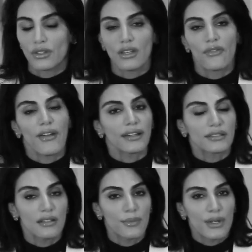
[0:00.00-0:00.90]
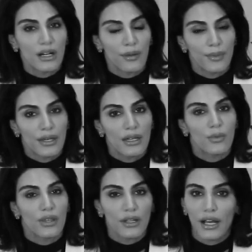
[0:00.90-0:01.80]
So the effects of the
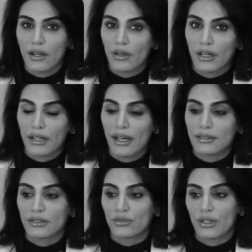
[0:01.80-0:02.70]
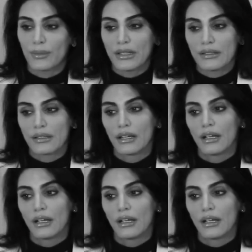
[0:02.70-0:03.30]
PRP with the hyaluronic acid treatments,